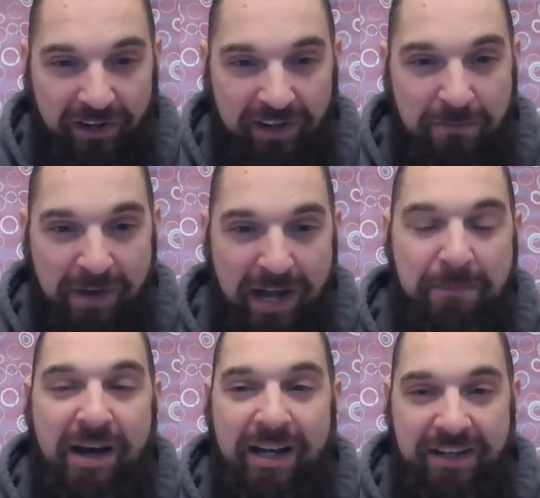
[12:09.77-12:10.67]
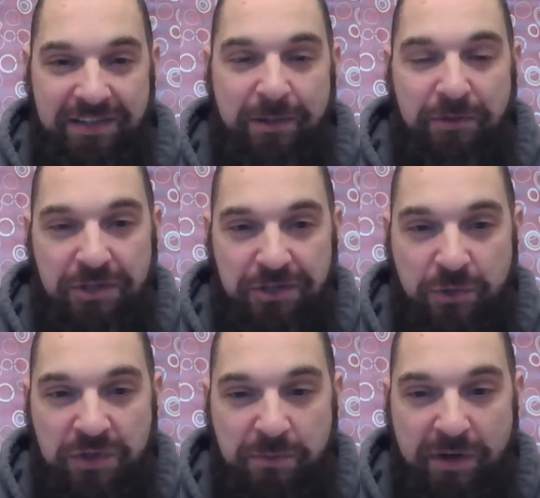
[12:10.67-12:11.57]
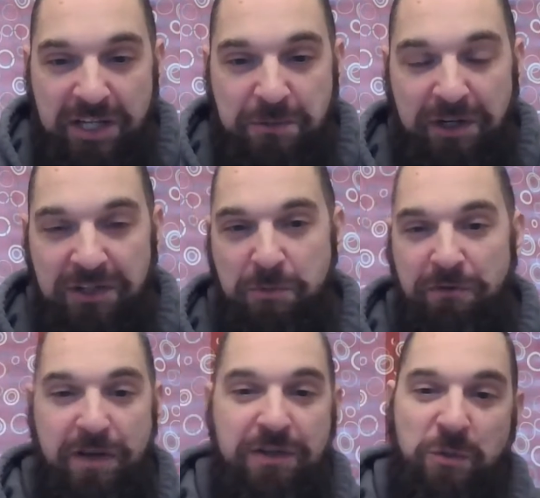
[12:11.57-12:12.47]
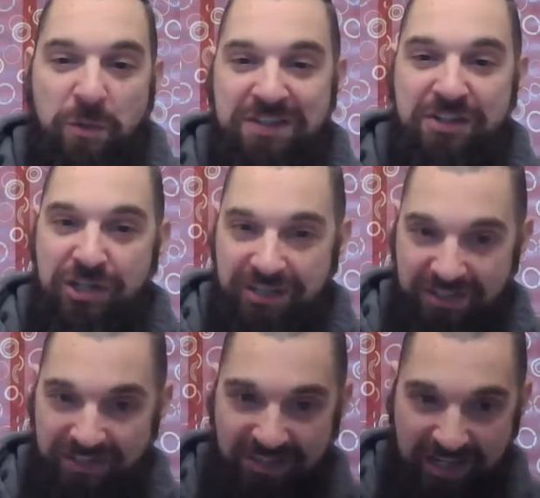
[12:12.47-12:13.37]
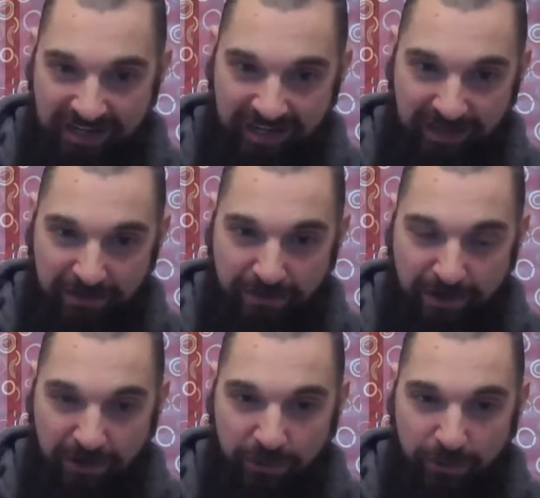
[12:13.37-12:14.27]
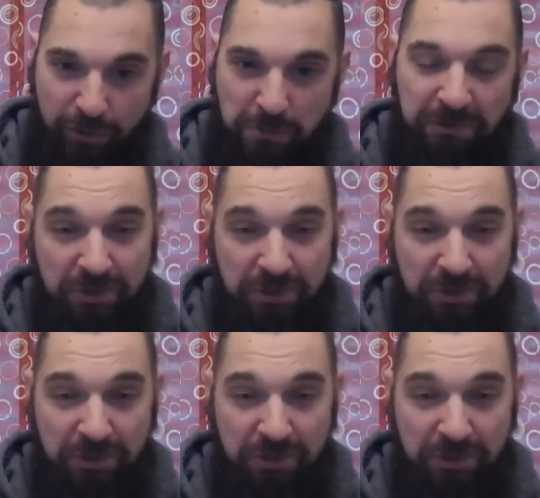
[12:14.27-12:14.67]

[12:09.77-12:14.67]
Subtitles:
in my mind and some of the students' minds because the professor wasn't just sitting in the front of the room.